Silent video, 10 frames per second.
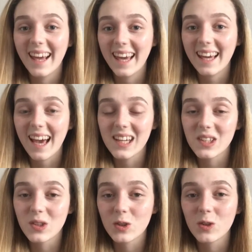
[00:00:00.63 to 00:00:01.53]
Hey guys,
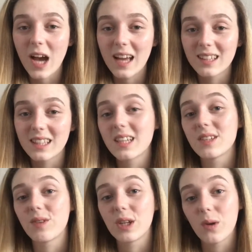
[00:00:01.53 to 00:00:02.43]
so in
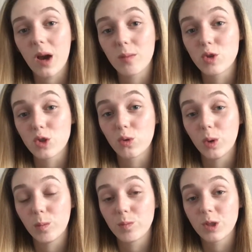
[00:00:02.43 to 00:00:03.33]
today's video I'm just
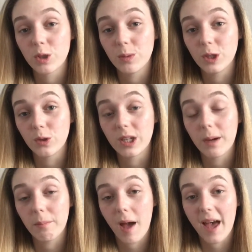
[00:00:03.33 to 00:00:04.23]
going to be doing
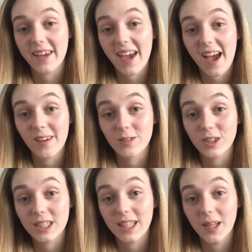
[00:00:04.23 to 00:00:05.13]
my
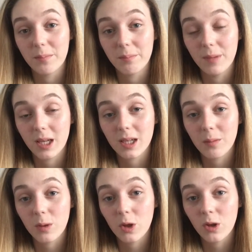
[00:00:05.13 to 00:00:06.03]
everyday
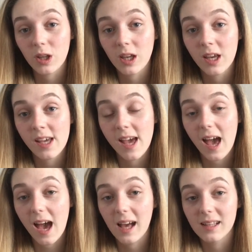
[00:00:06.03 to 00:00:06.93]
makeup look,
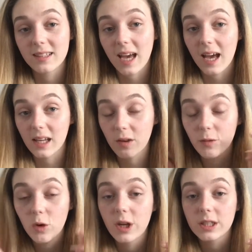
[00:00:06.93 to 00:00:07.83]
and I have
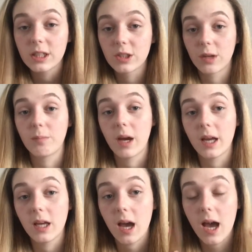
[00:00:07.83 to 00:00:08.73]
already done
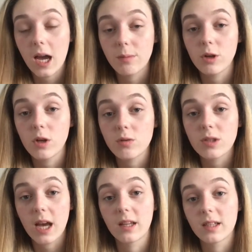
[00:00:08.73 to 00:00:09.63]
my
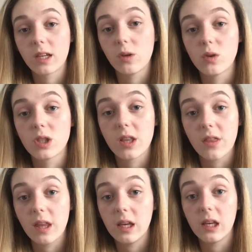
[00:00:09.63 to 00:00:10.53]
eyebrows and I used
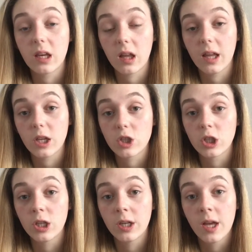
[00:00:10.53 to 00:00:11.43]
the
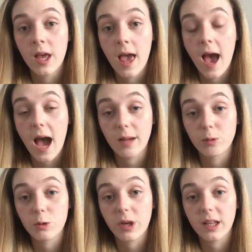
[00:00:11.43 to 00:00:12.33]
Collection
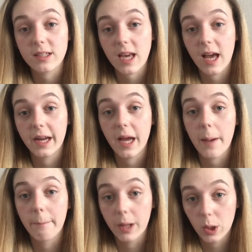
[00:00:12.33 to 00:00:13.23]
eyebrow kit in
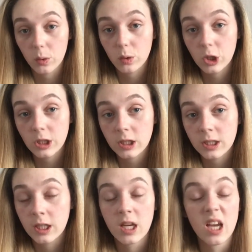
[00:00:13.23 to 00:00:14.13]

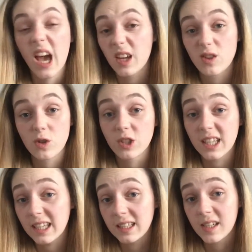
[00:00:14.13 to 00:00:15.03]
Blonde. It's just
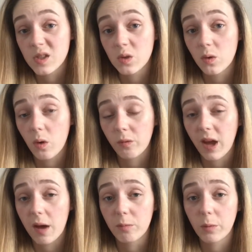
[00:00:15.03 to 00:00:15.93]
easier to do it off
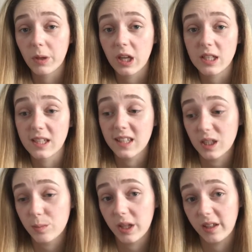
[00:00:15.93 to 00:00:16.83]
camera because it
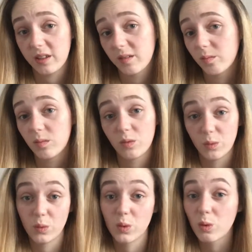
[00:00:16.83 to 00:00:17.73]
takes me like
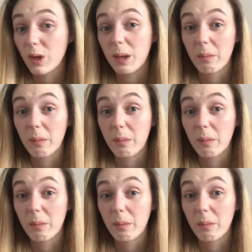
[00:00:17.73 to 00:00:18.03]
20